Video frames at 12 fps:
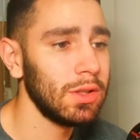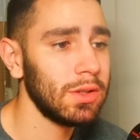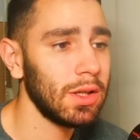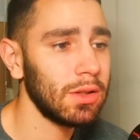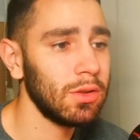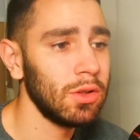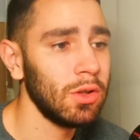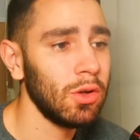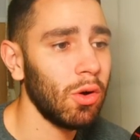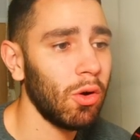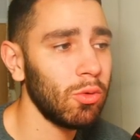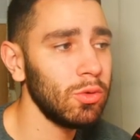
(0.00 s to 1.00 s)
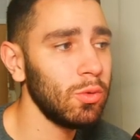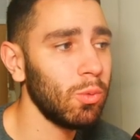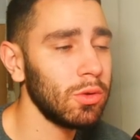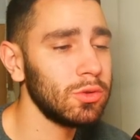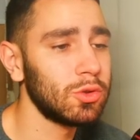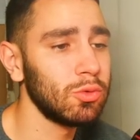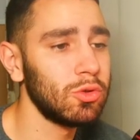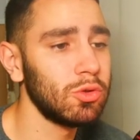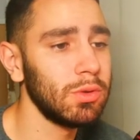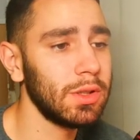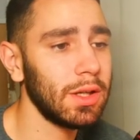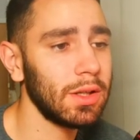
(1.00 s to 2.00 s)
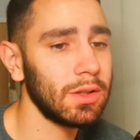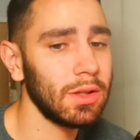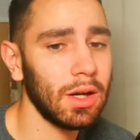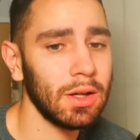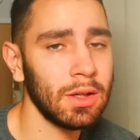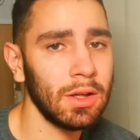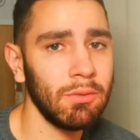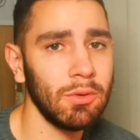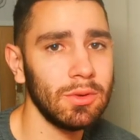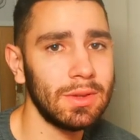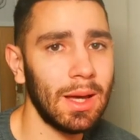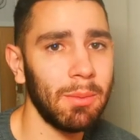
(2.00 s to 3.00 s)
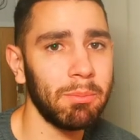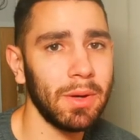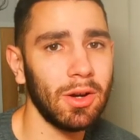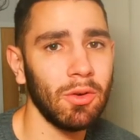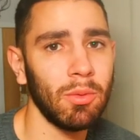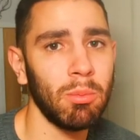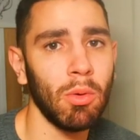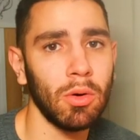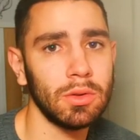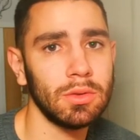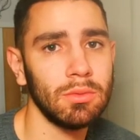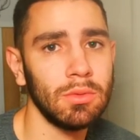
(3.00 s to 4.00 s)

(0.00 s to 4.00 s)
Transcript: then only 1 Zudri cannot give you that big of a board.